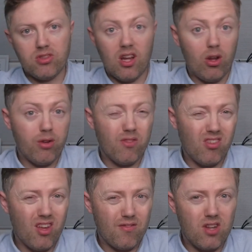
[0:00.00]
lot of
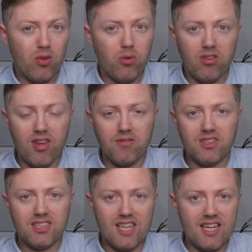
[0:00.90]
us have done with
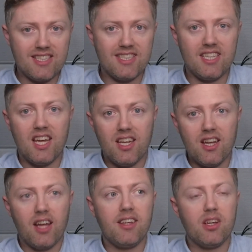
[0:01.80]
70, 80,
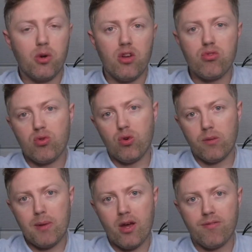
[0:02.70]
90 or 100
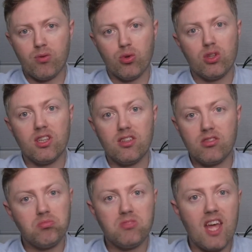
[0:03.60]
horsepower for
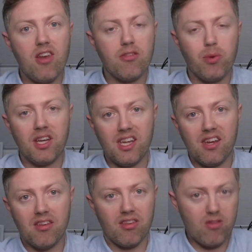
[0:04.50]
10 or 20
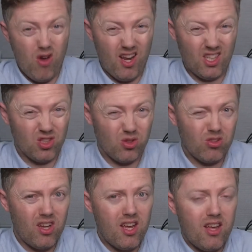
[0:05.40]
years. It's not an issue.
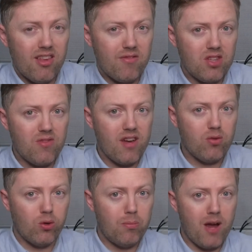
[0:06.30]
75
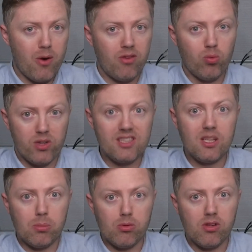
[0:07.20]
horsepower is
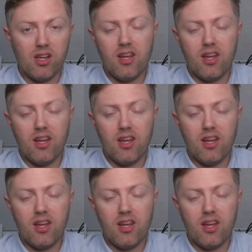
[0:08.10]
reasonable.